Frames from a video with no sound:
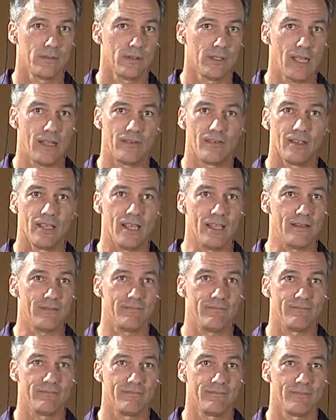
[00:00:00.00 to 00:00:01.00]
That's
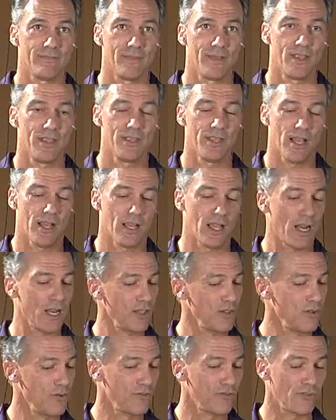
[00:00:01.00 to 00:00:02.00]
it. Now I gotta
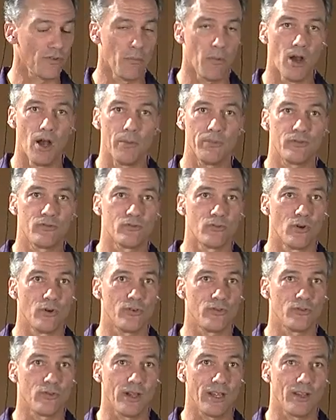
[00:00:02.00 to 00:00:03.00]
use some
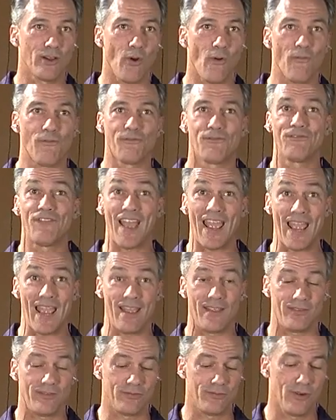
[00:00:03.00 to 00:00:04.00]
upstrokes so I can go
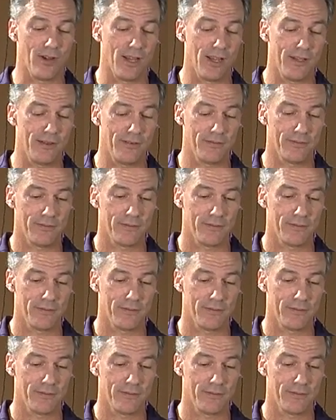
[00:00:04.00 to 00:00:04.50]
fast, right?